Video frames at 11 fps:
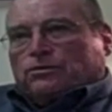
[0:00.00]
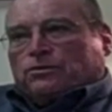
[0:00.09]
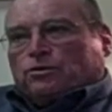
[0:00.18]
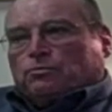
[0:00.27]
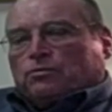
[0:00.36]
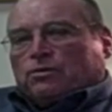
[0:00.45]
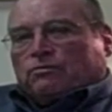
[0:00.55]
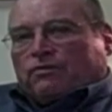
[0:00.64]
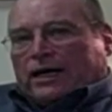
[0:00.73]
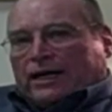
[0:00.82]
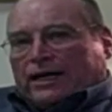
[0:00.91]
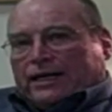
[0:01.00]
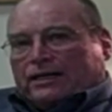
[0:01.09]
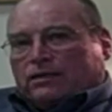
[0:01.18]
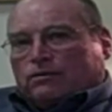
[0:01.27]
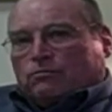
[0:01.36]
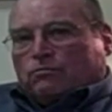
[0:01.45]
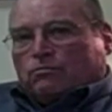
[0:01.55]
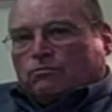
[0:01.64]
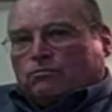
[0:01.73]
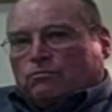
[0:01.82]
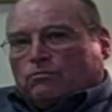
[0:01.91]
to provide
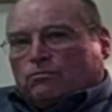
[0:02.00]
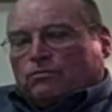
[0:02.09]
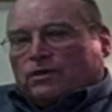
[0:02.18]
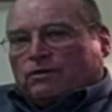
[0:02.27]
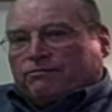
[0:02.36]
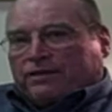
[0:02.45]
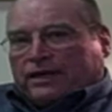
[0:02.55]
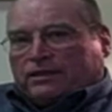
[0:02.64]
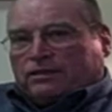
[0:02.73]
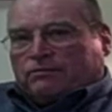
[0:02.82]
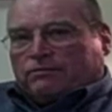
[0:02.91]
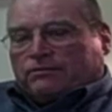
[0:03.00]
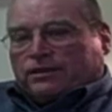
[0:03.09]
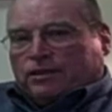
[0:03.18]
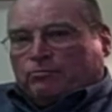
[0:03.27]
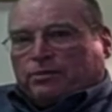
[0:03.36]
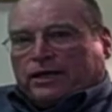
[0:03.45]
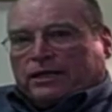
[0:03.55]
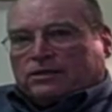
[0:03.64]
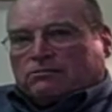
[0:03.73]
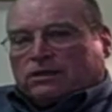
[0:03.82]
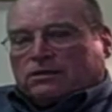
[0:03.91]
effective
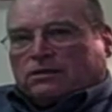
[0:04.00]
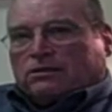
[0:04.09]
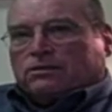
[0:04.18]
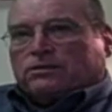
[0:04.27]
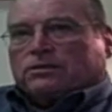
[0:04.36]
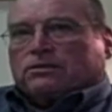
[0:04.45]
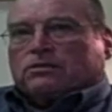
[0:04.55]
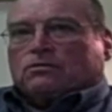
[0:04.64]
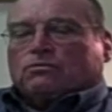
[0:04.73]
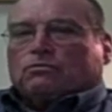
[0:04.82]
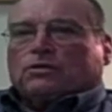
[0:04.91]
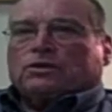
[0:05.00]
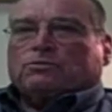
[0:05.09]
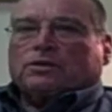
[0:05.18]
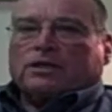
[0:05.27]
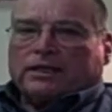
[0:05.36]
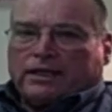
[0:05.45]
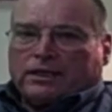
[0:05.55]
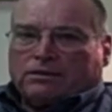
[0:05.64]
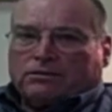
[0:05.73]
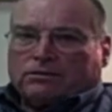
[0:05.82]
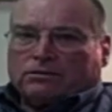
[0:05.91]
impasse resolution which would
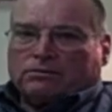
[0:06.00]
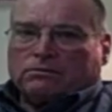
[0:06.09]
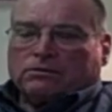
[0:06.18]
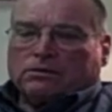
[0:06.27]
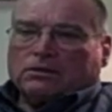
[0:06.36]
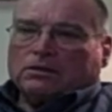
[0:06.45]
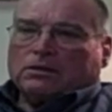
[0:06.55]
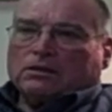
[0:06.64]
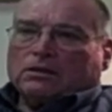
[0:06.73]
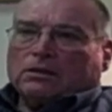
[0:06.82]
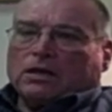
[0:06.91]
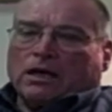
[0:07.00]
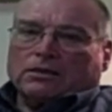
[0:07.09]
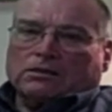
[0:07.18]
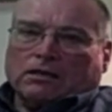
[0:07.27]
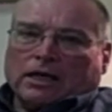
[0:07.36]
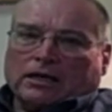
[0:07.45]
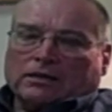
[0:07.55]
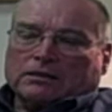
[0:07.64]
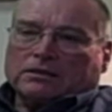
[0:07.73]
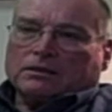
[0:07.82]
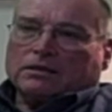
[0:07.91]
lead to
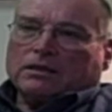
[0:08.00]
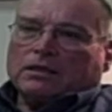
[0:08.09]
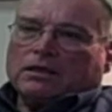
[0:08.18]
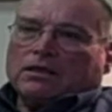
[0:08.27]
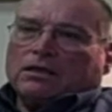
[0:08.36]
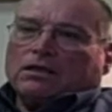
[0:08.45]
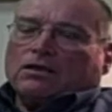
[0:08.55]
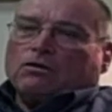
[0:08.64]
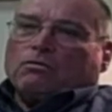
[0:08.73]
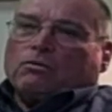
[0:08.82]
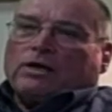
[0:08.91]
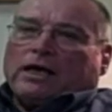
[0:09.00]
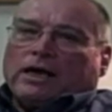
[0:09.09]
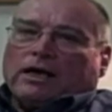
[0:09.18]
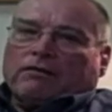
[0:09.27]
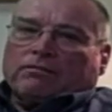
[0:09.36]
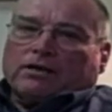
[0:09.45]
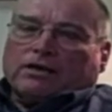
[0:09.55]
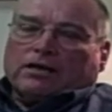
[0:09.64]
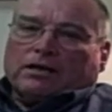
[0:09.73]
contracts, we have